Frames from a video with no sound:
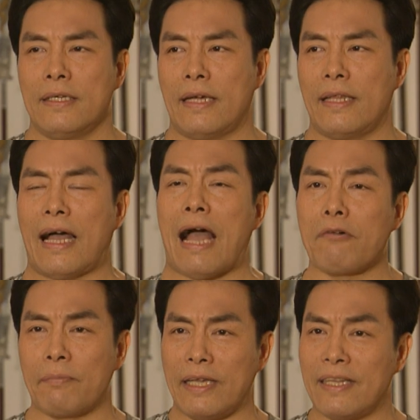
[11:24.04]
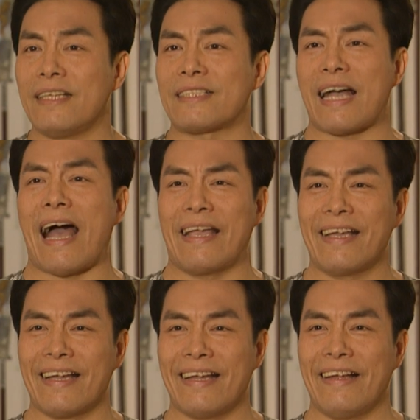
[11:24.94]
And I will be in his side
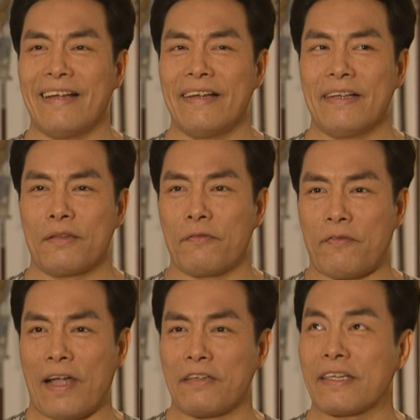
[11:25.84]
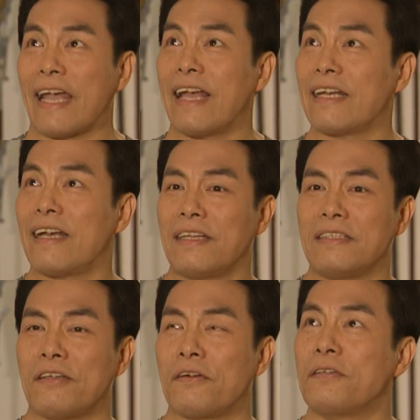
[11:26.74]
to fight together,
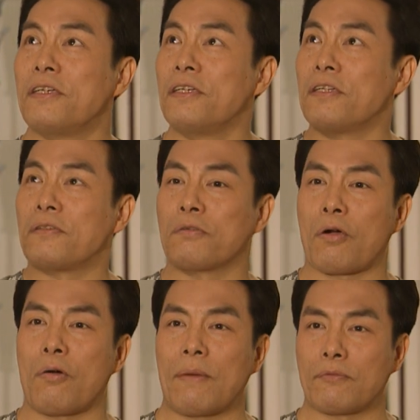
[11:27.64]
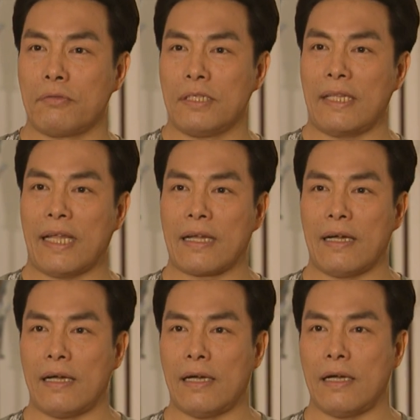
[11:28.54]
you know, to go up to the like
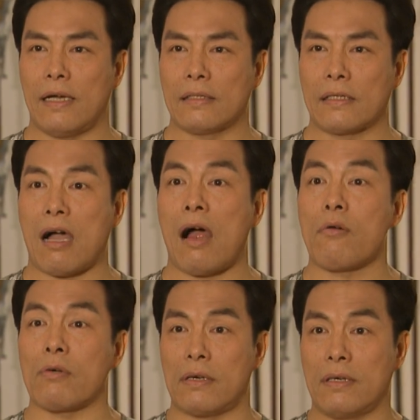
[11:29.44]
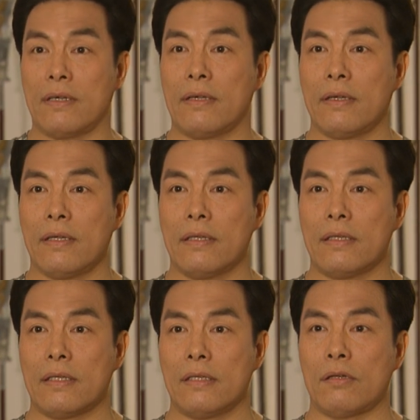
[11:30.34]
a tower,
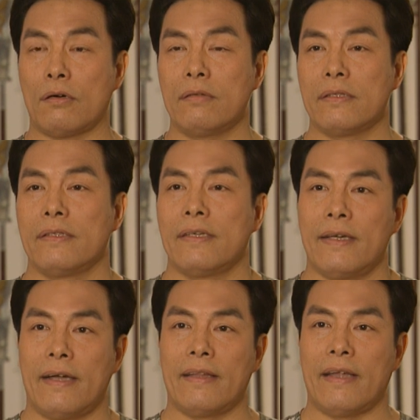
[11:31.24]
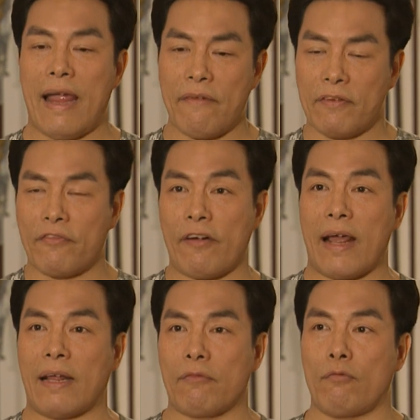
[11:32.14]
you know, and every
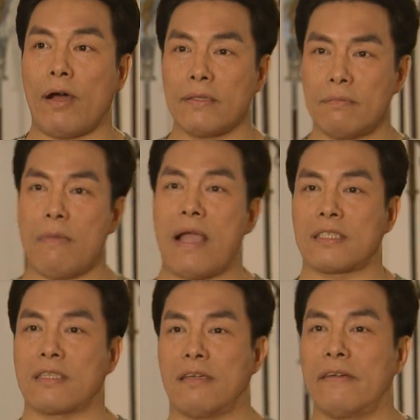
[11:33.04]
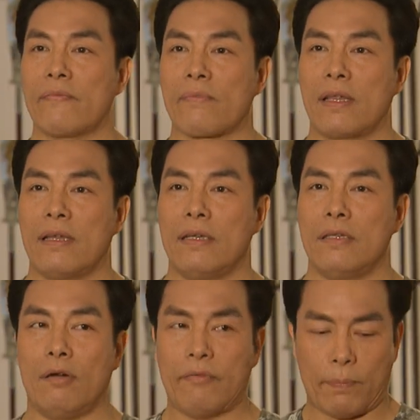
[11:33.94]
thread have one master.
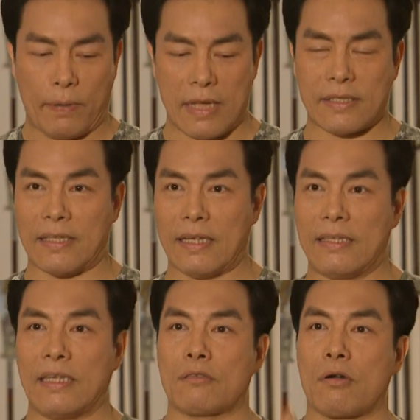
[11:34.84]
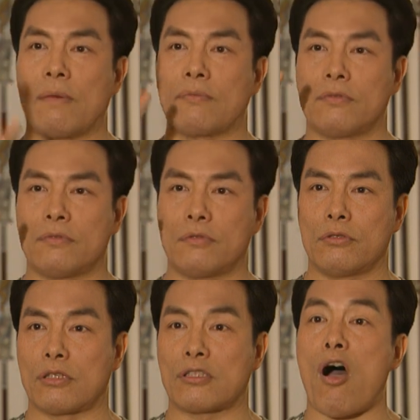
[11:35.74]
You have to pass it, and then you go up to
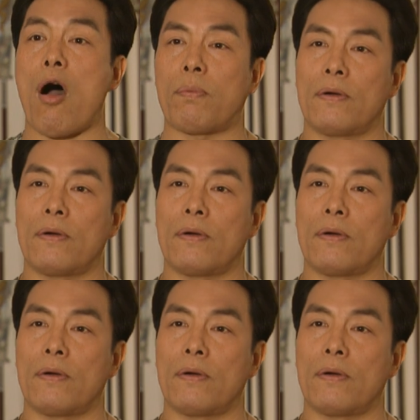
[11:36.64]
the top.